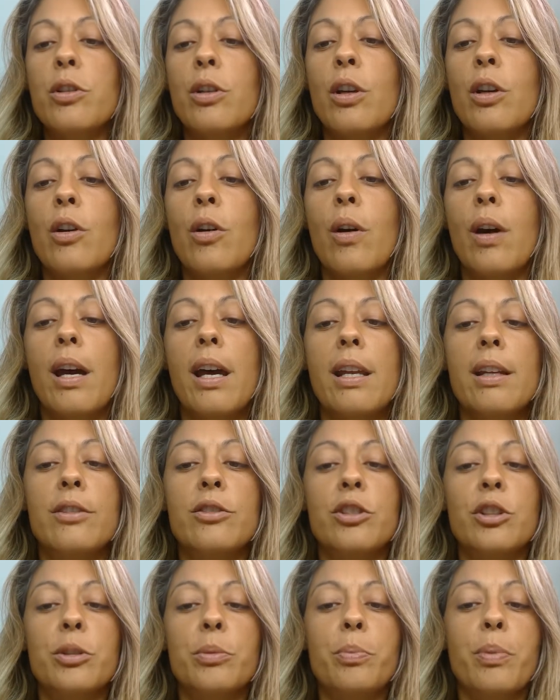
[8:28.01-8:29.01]
you can go ahead
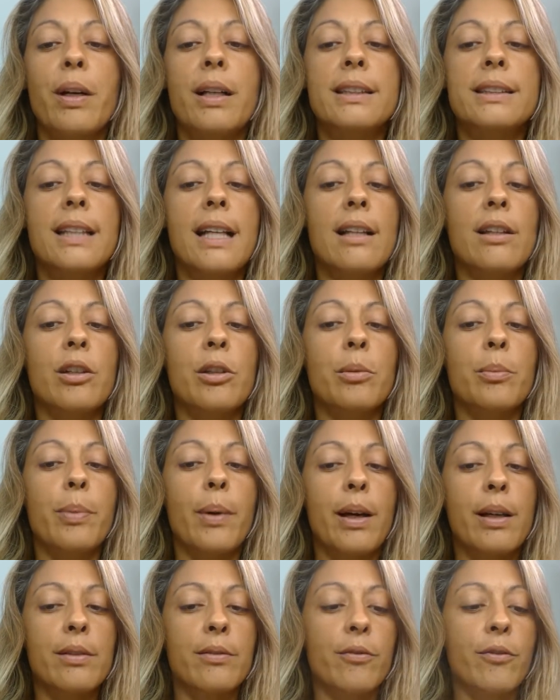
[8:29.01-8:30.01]
and just press that little
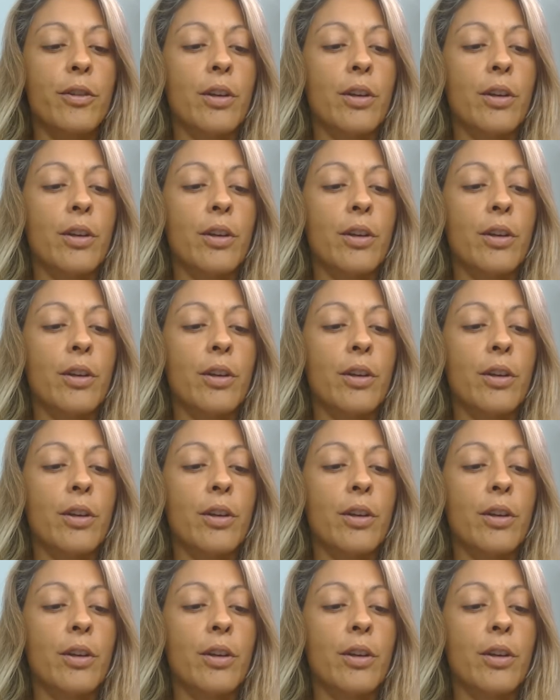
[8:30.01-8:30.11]
button,